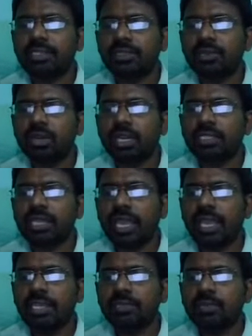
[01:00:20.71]
Is known as
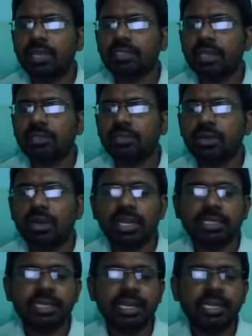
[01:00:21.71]
air space, also called
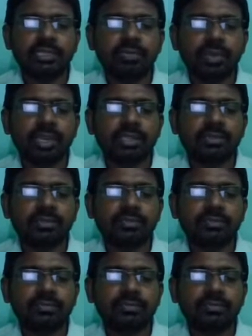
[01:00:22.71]
as head space.